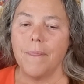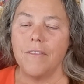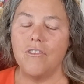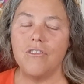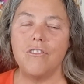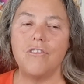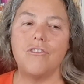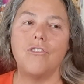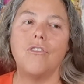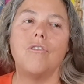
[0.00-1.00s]
Just
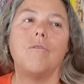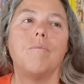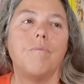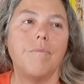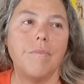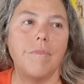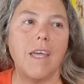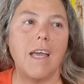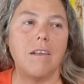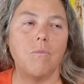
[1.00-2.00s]
assume
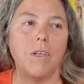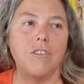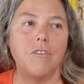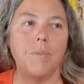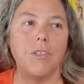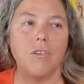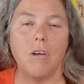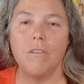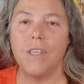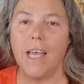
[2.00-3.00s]
that once you've been
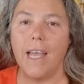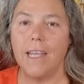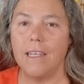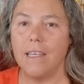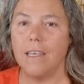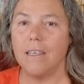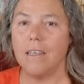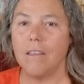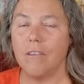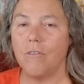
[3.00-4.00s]
told they're alien
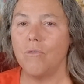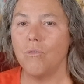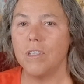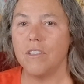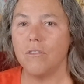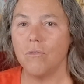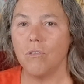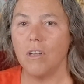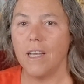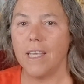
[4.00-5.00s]
and the Thorn doesn't
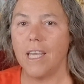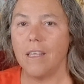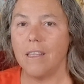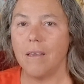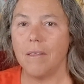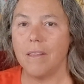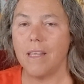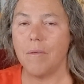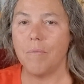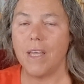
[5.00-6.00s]
look like
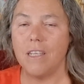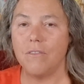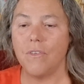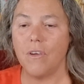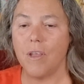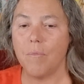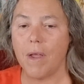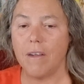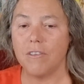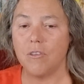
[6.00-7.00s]
them, and he's very
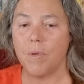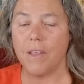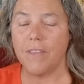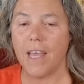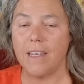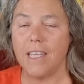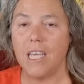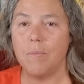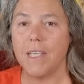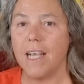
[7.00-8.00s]
embarrassed about that, and he
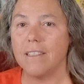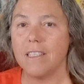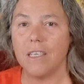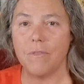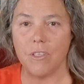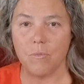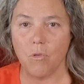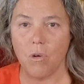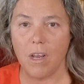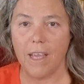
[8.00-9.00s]
keeps asking if there's
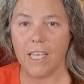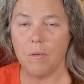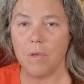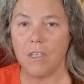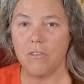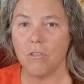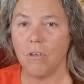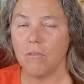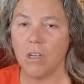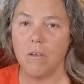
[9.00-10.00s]
more like him, and he's
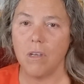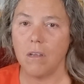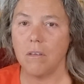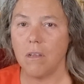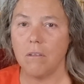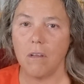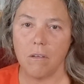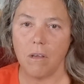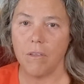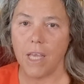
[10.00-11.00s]
told no,
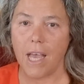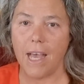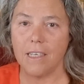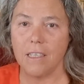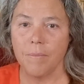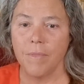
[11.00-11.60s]
there aren't.